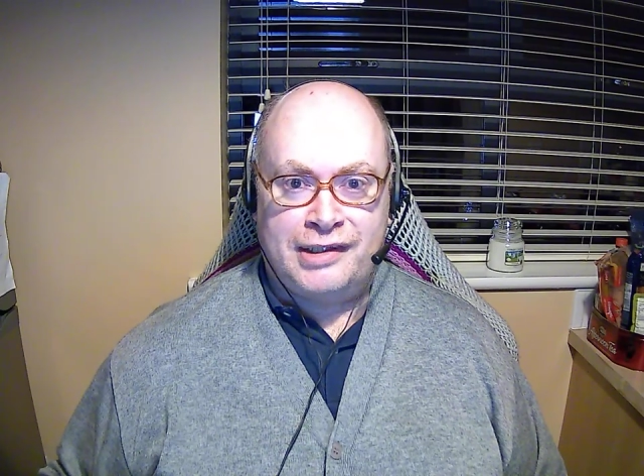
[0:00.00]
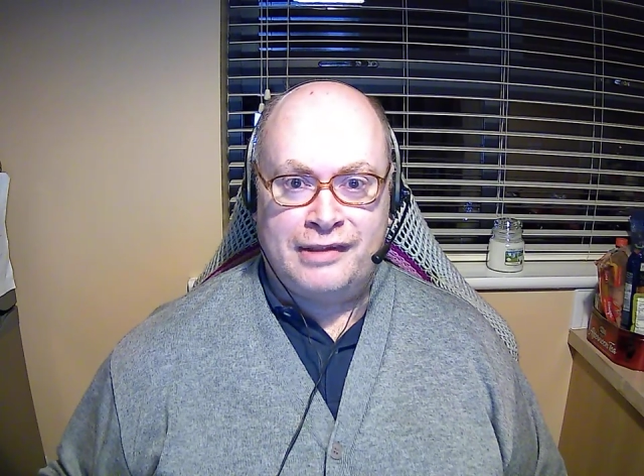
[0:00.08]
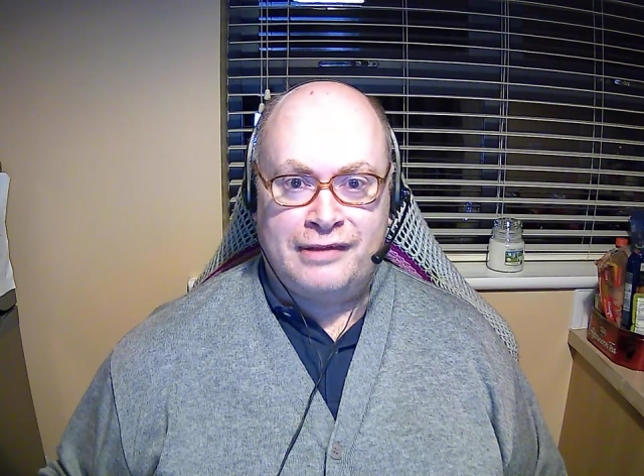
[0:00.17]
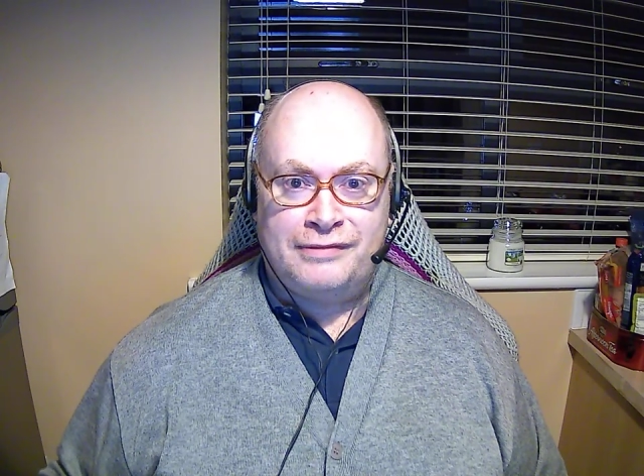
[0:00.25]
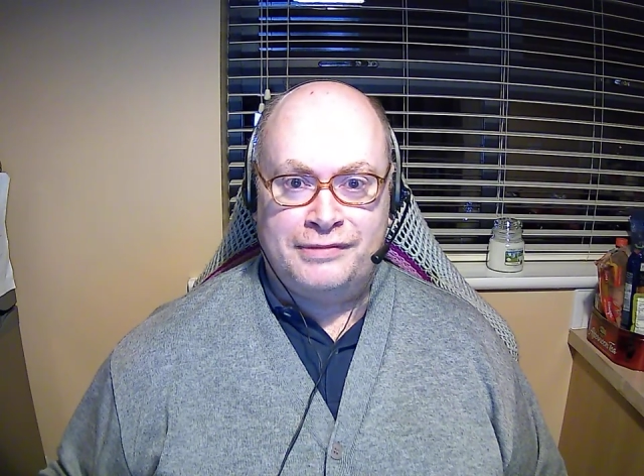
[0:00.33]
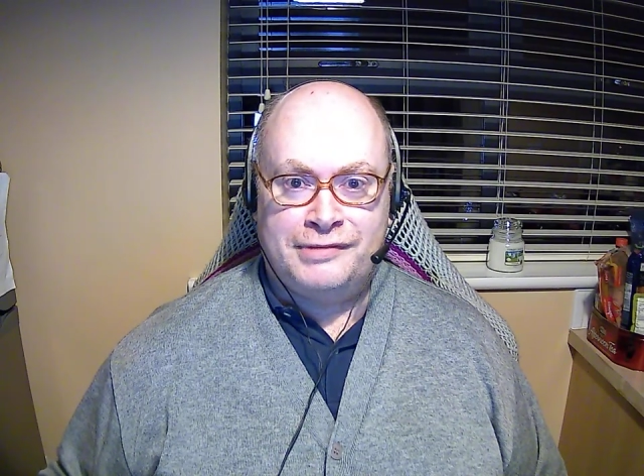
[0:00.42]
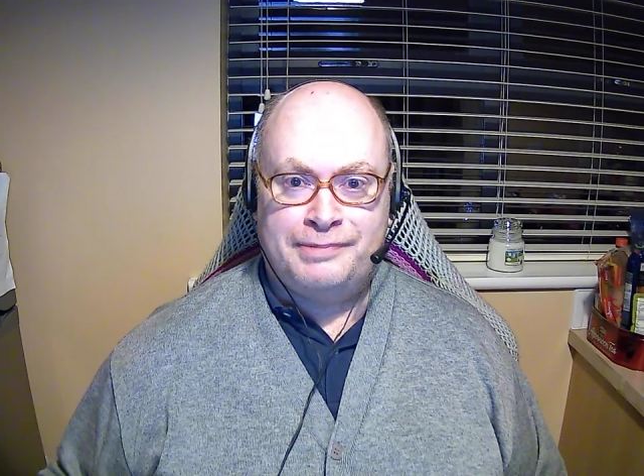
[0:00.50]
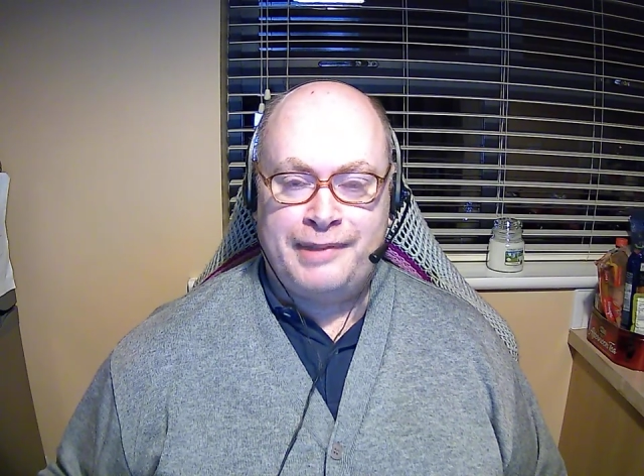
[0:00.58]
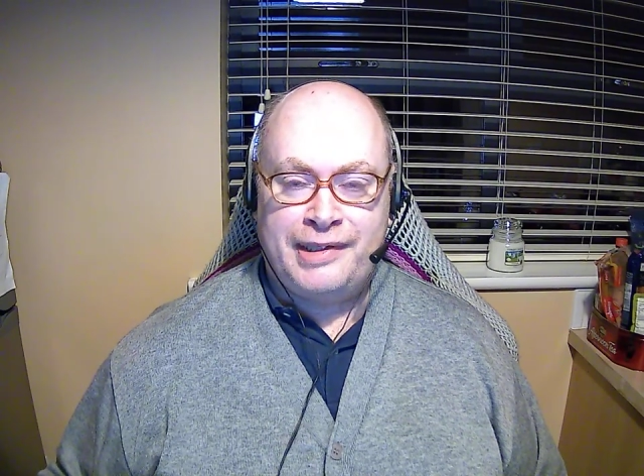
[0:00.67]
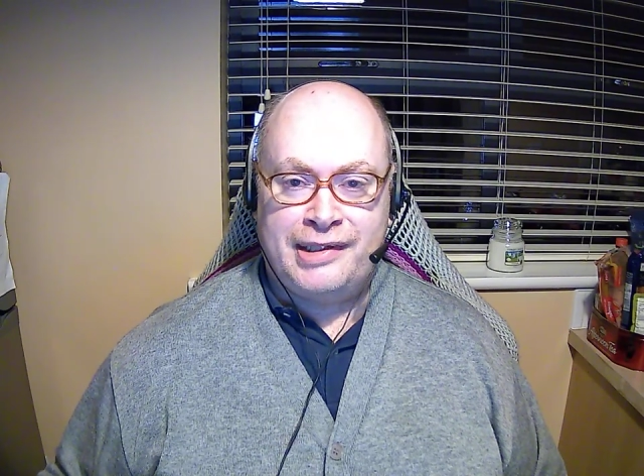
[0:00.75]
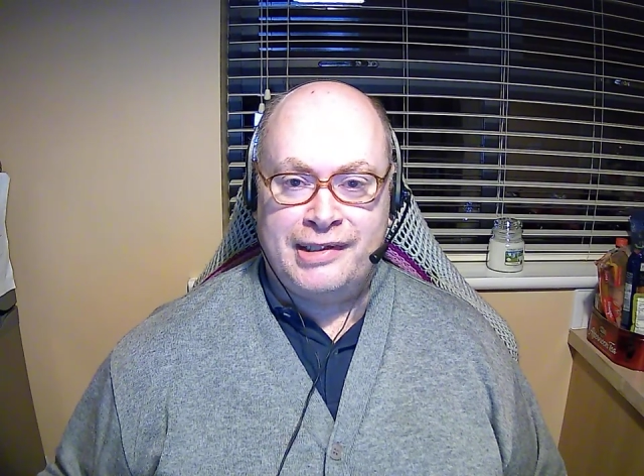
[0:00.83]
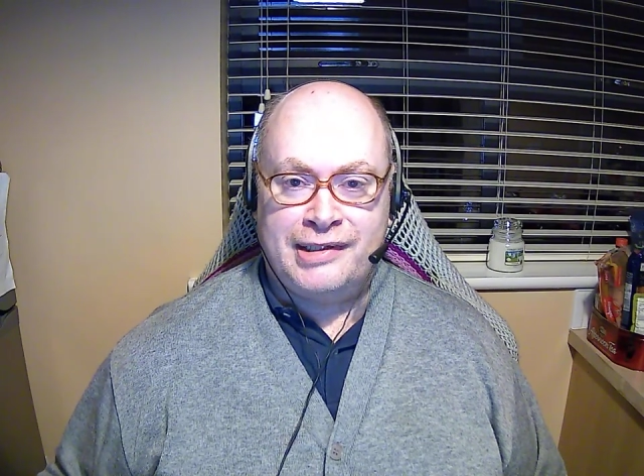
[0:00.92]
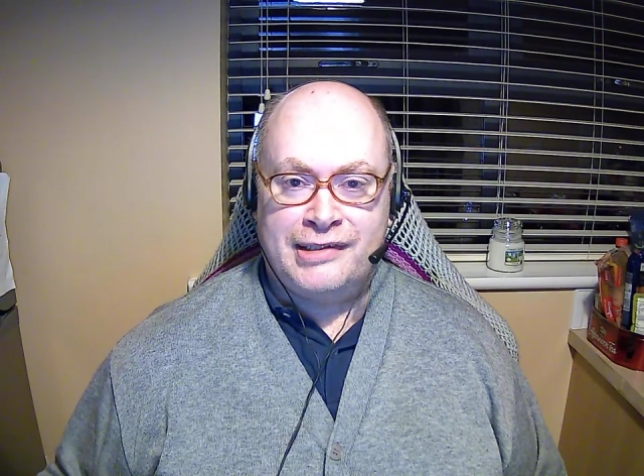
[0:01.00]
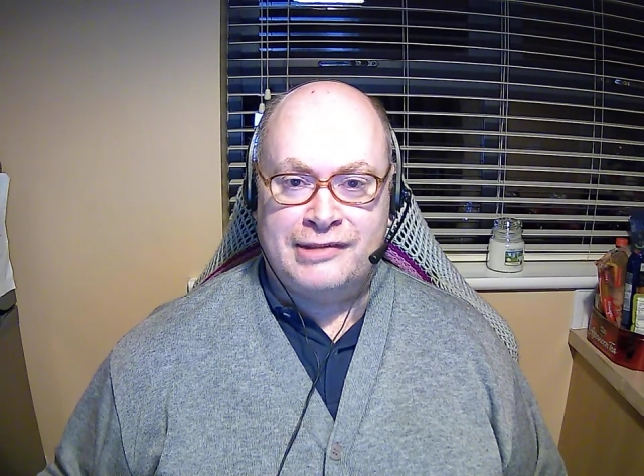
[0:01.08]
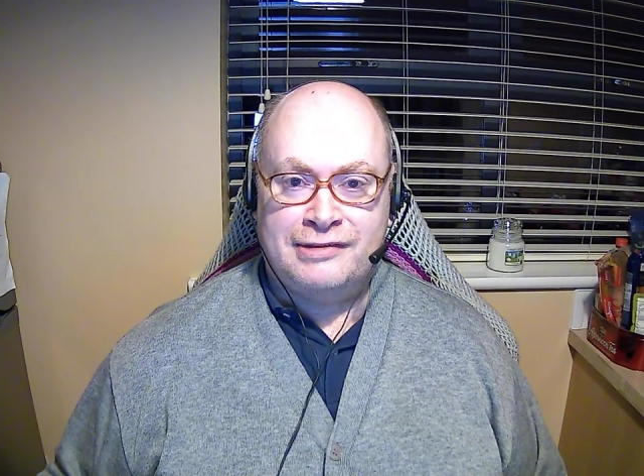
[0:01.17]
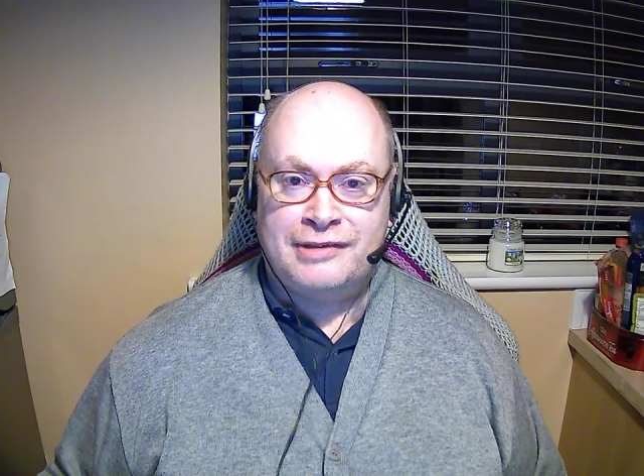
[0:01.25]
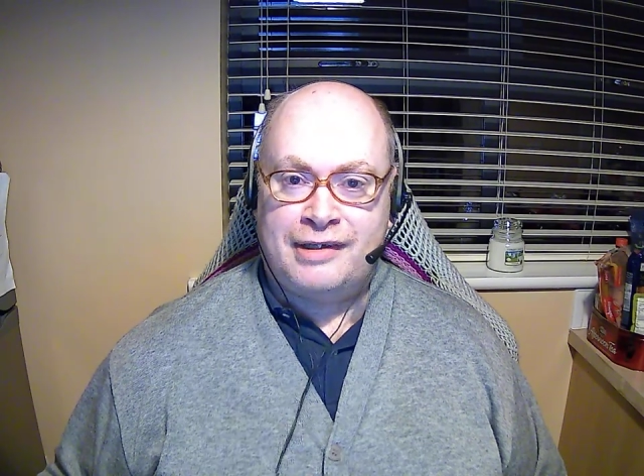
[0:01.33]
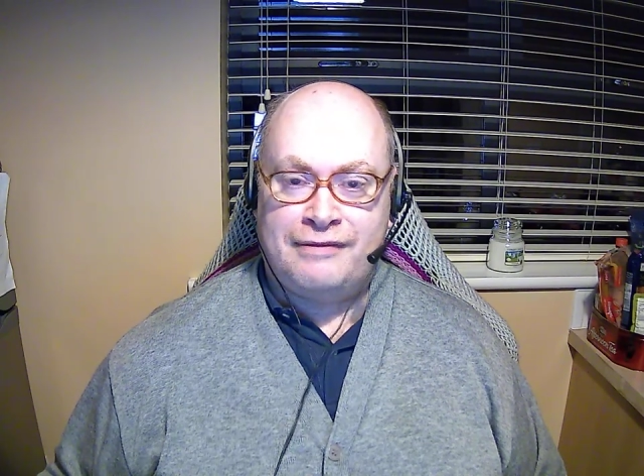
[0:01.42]
of speaking
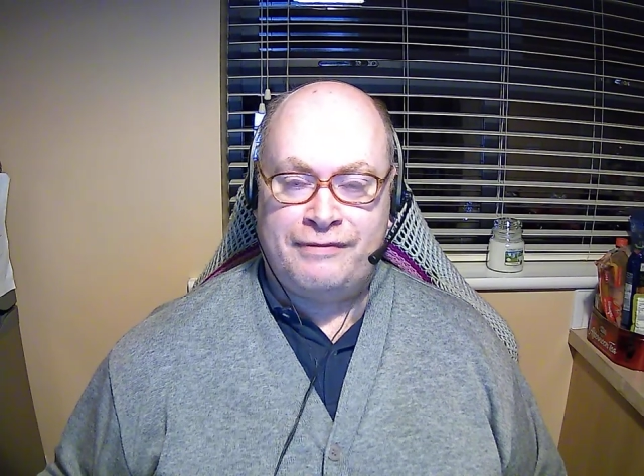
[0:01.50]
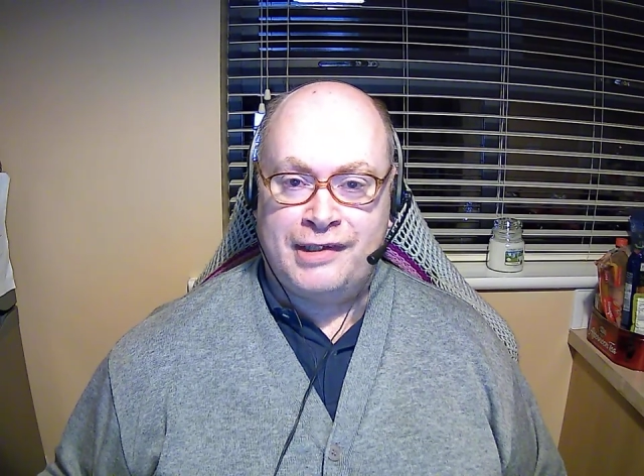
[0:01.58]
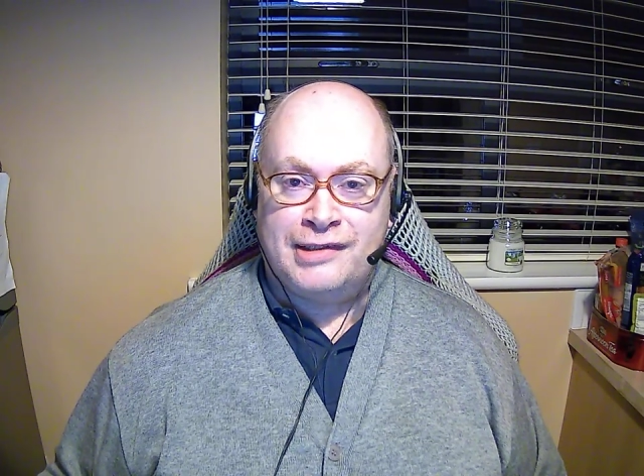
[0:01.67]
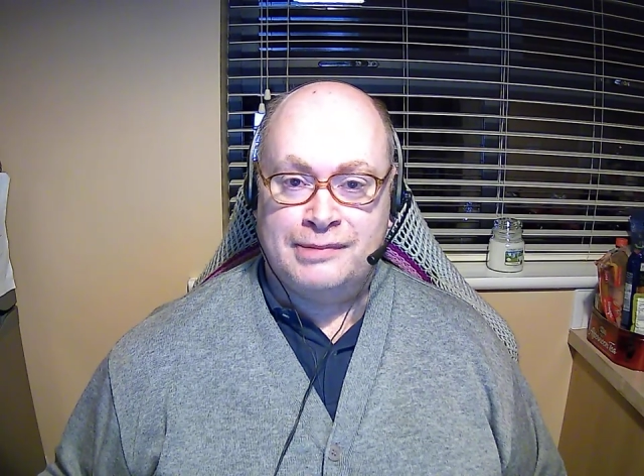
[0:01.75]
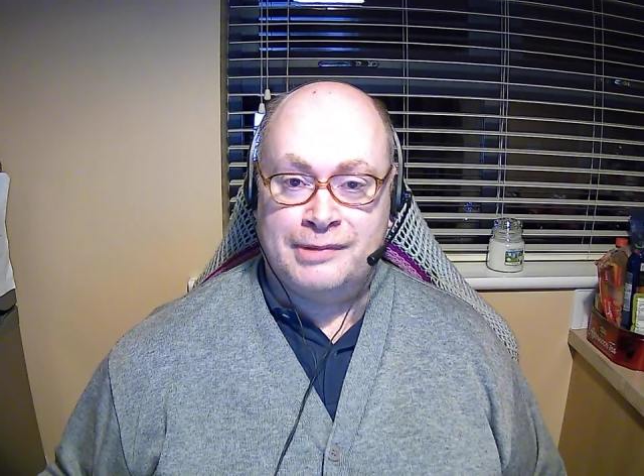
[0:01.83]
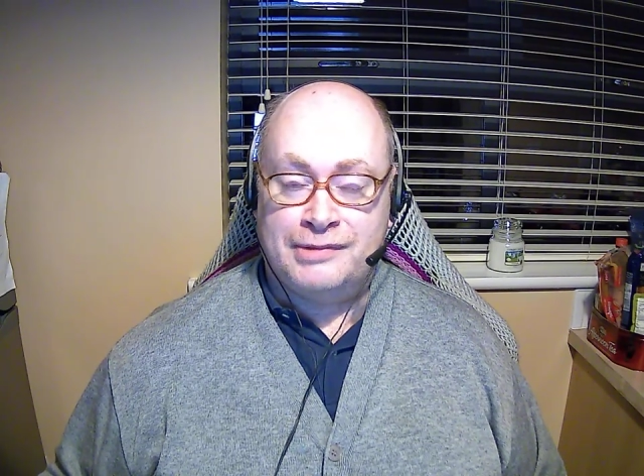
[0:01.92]
this on Facebook,